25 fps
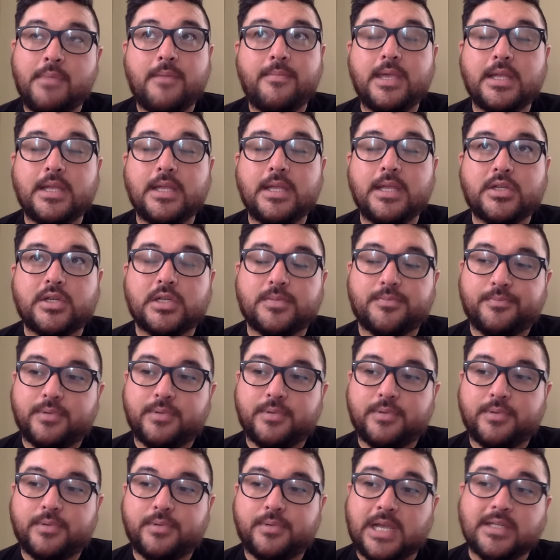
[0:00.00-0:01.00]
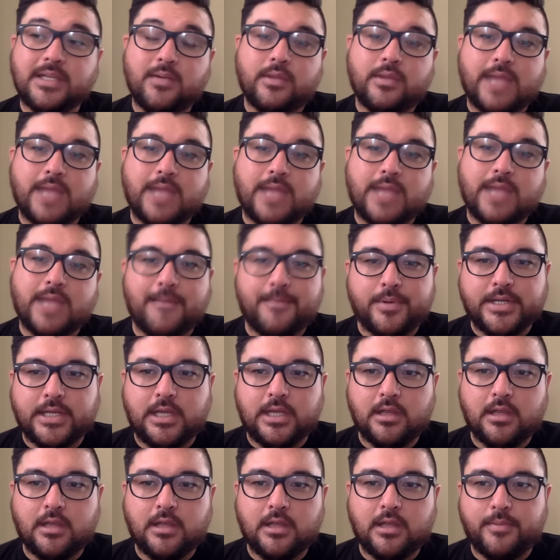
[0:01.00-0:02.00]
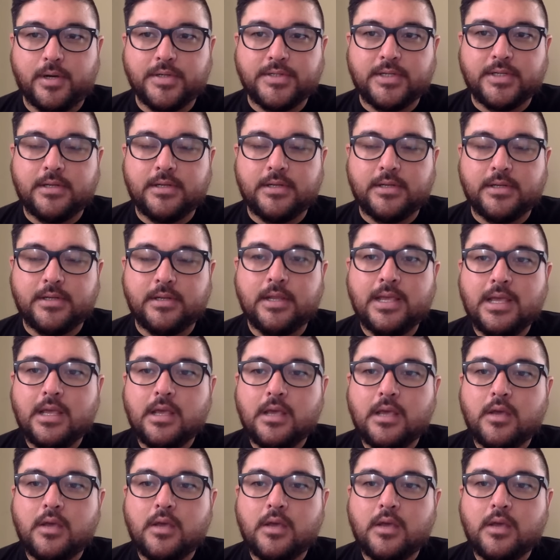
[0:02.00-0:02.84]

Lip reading: Maybe it's just testing with that particular person.